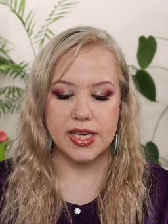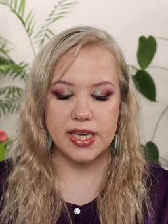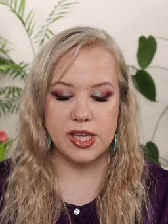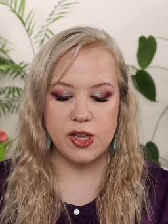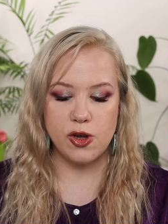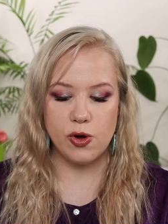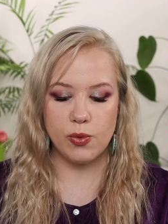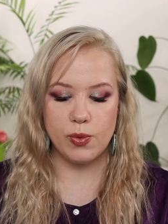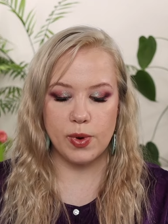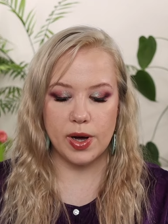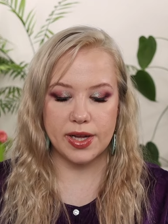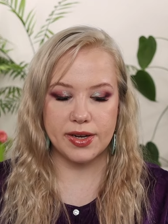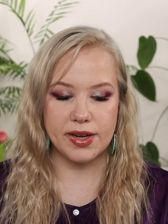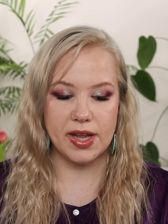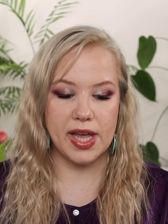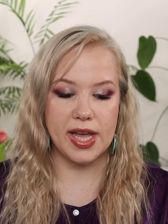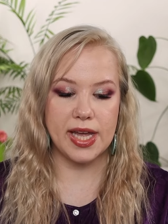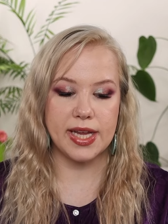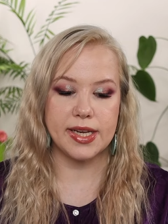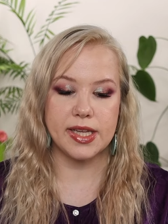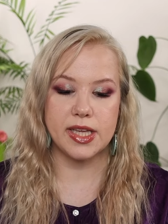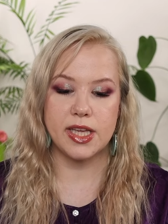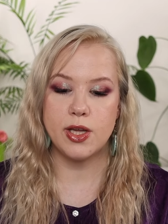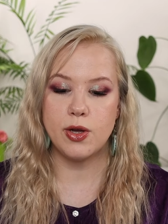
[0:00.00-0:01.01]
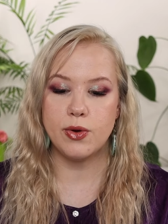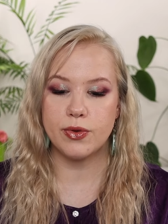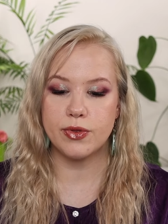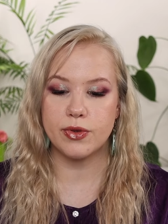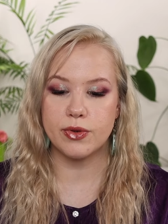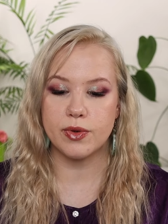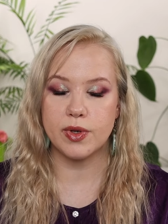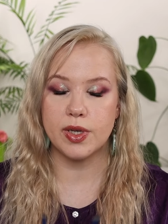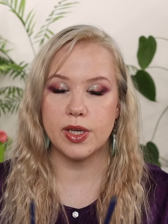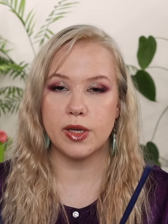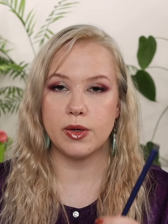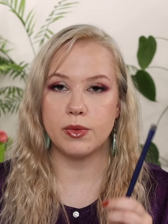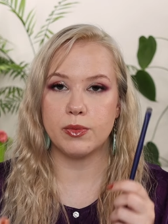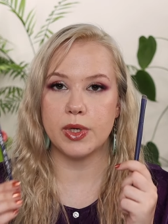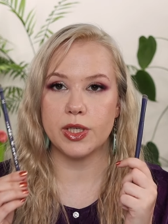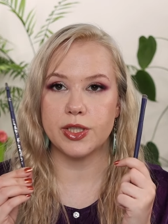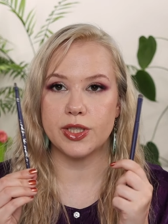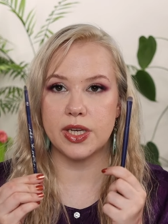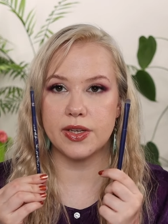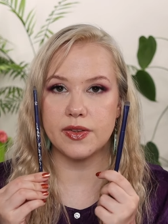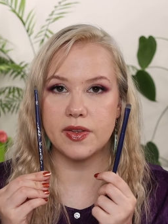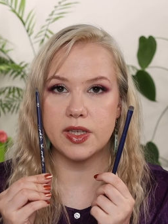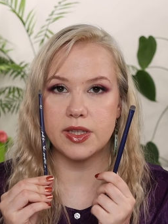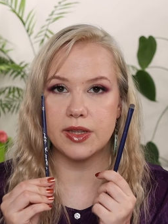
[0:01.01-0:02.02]
E01 and E03, which
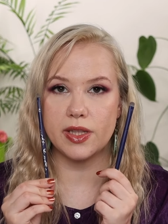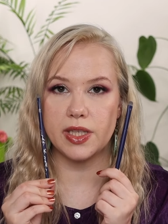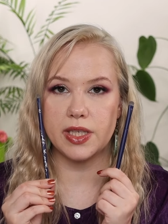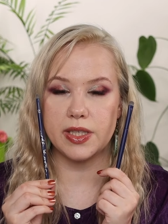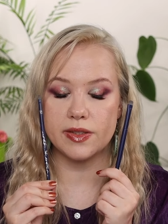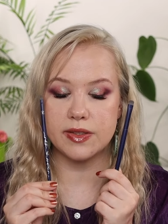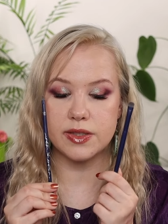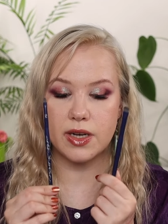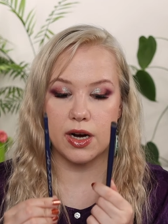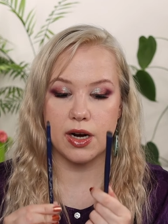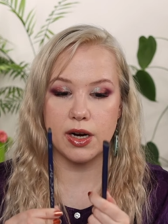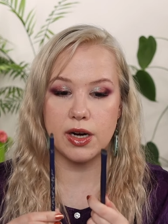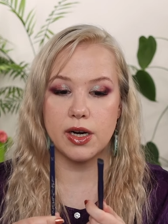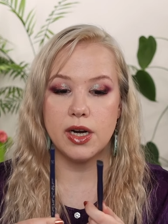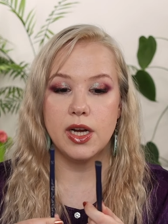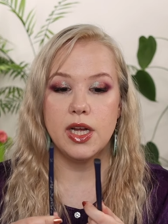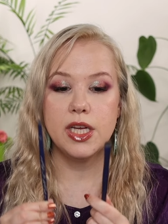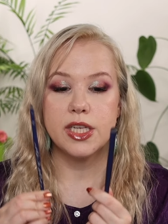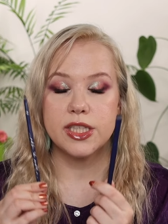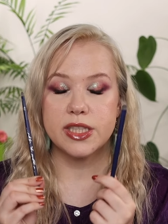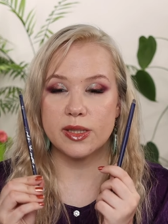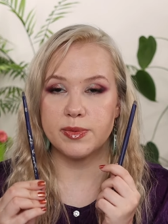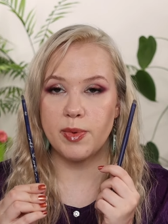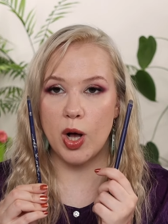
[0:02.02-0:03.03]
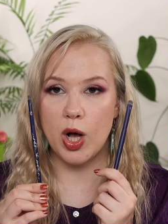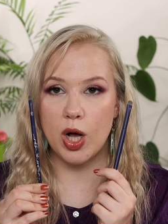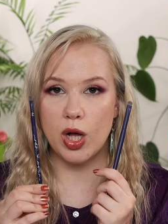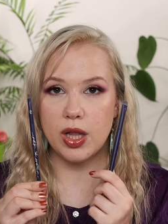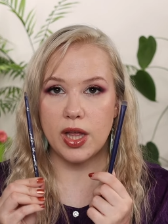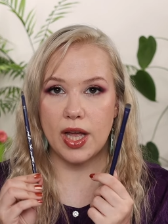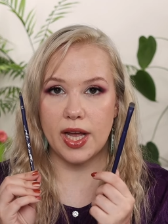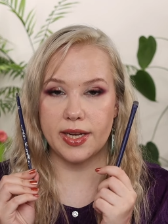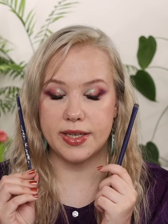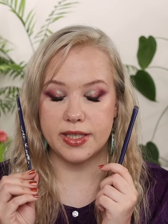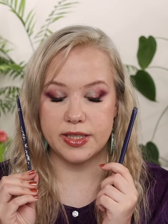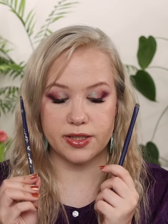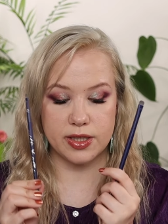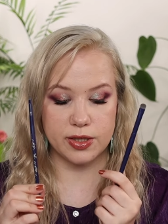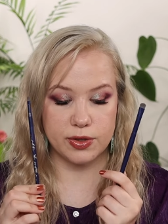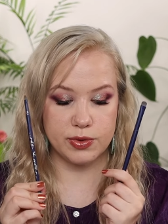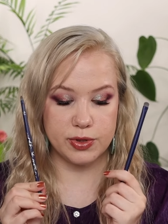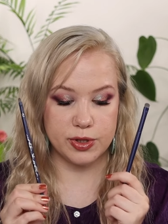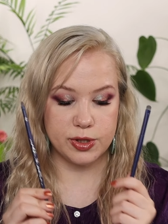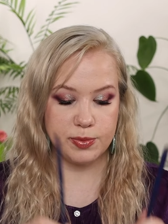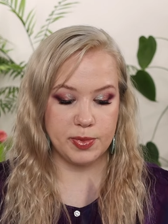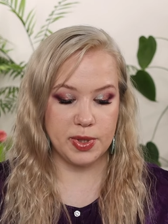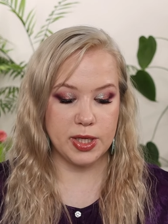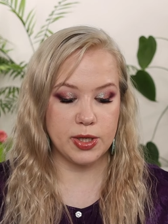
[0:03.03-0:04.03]
I think these are small and these are
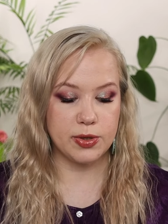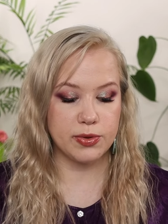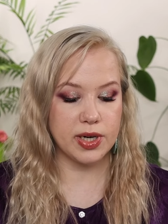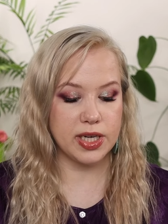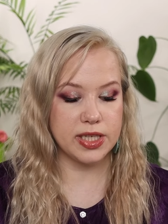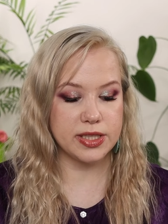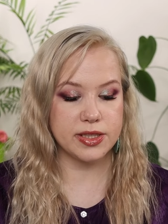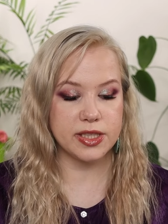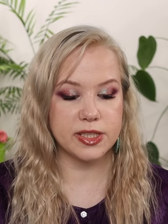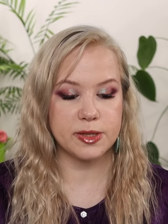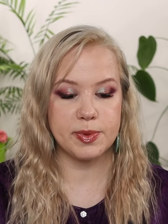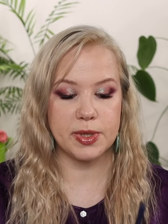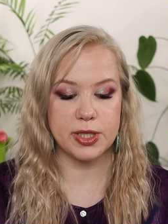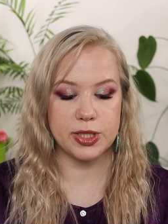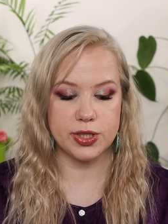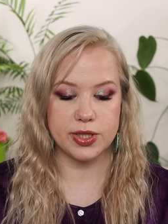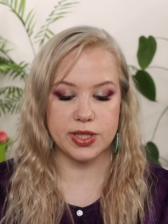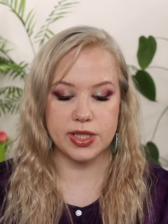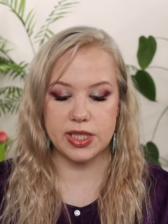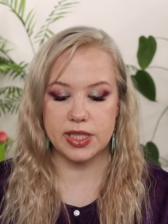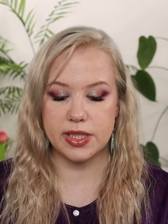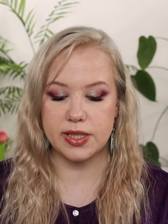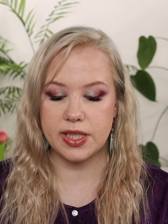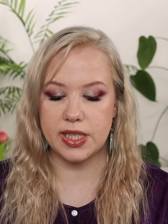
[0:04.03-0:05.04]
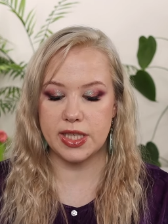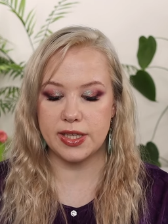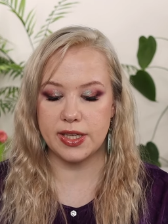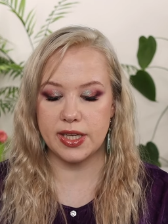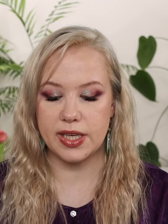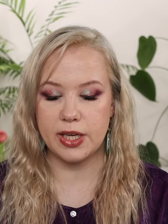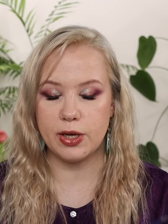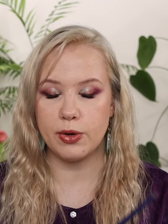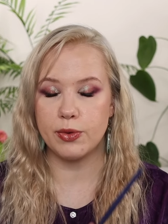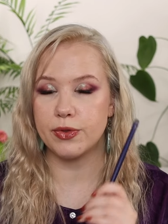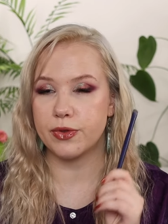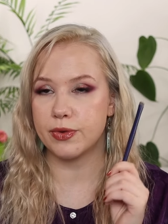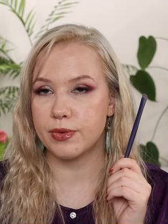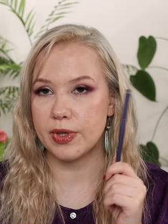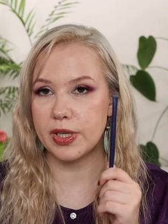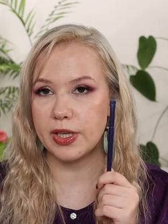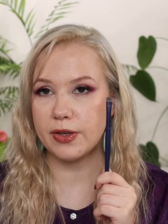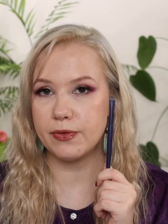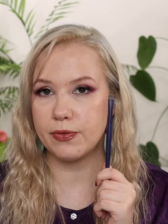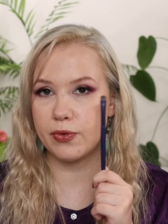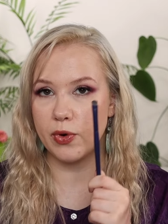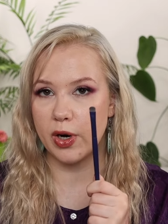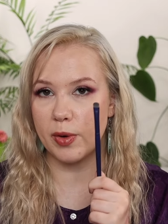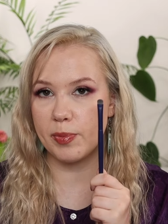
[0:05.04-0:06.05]
going to be great, especially the
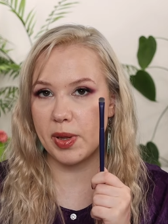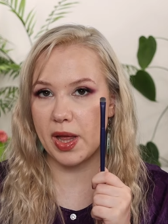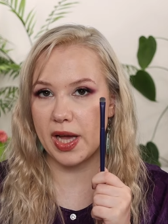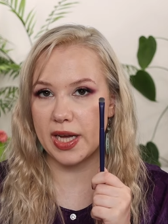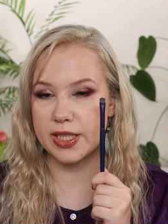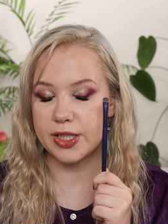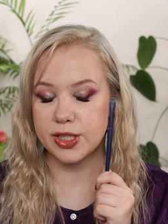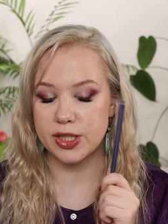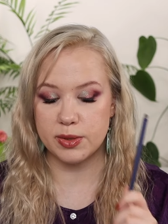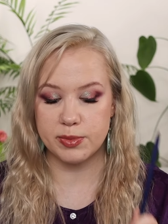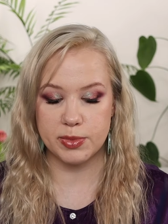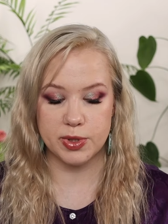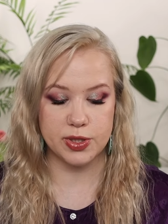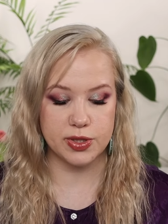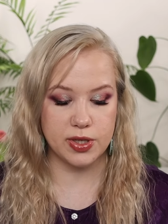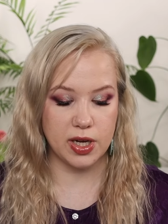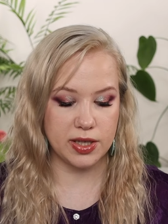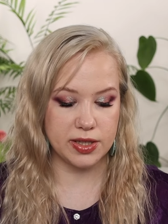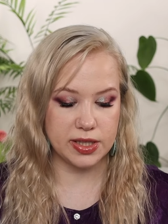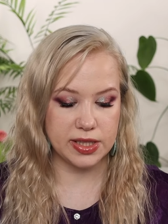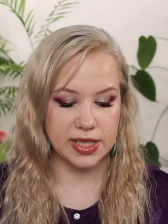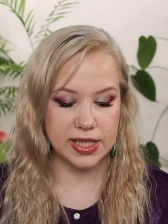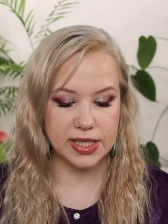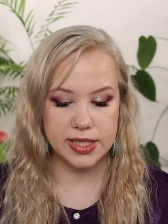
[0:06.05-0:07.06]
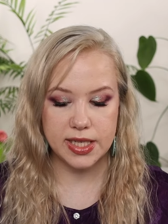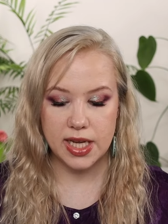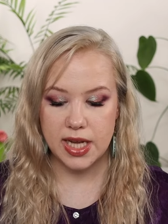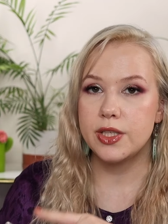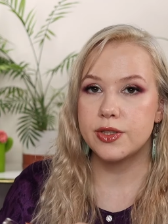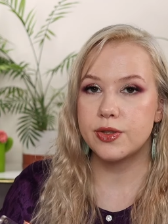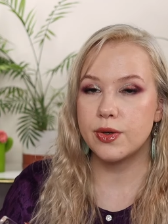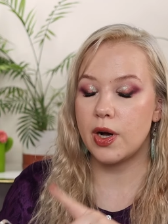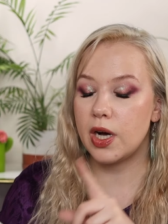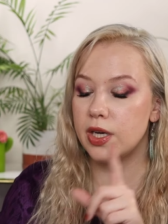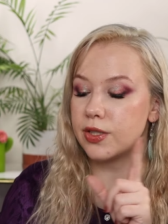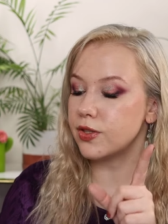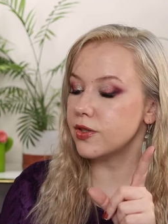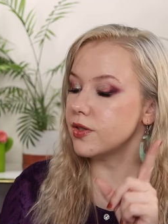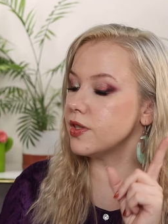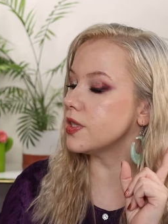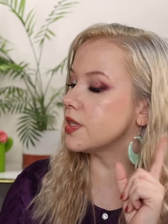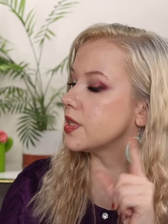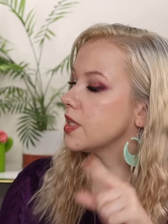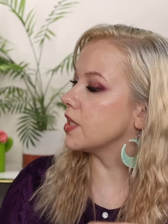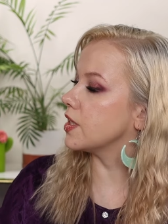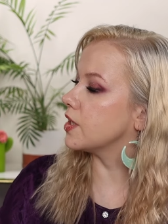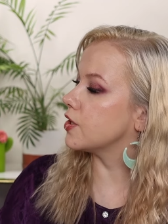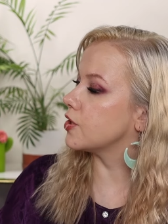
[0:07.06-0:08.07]
E03 for applying shimmers on the lid. So onto the
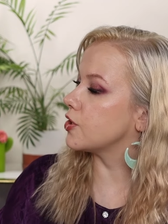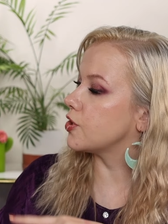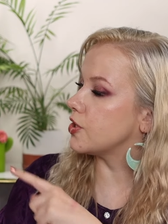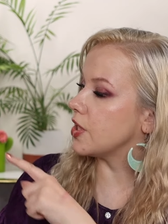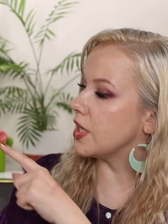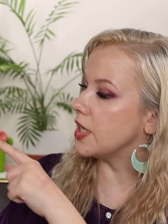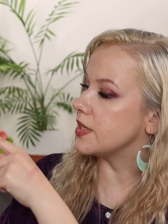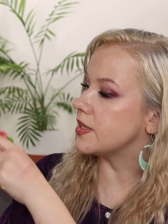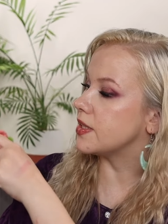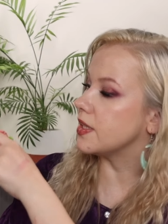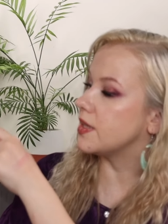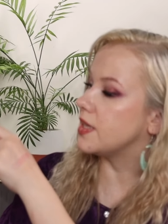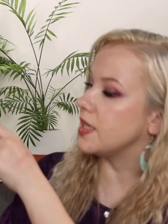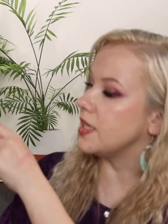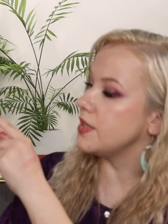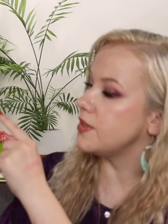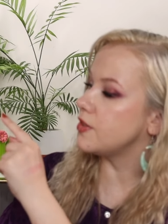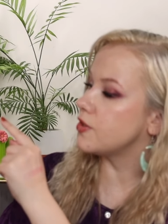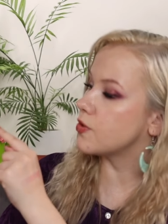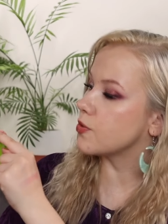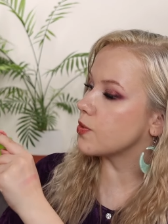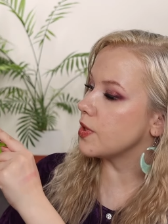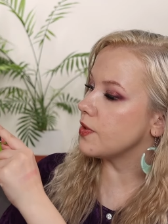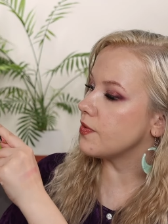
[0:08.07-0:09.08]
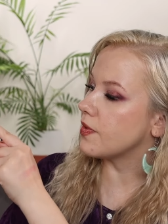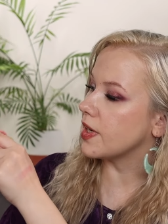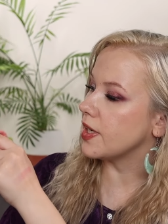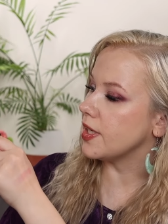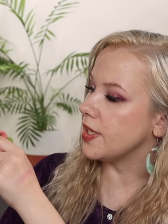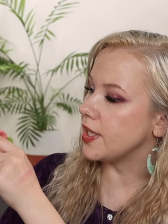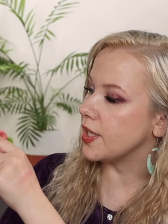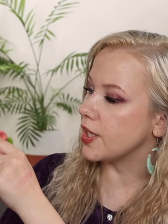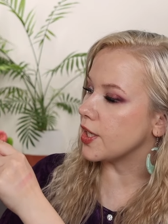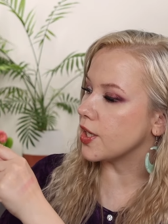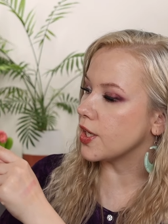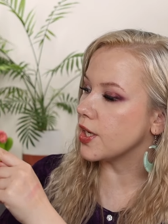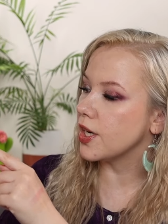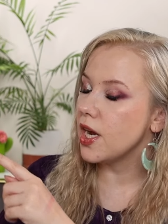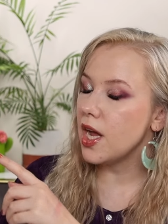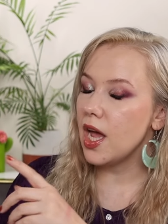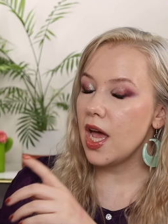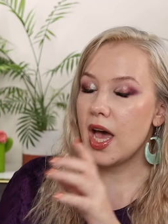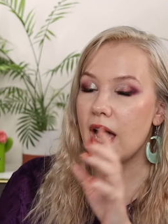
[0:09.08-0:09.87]
single shades, these 3 right here.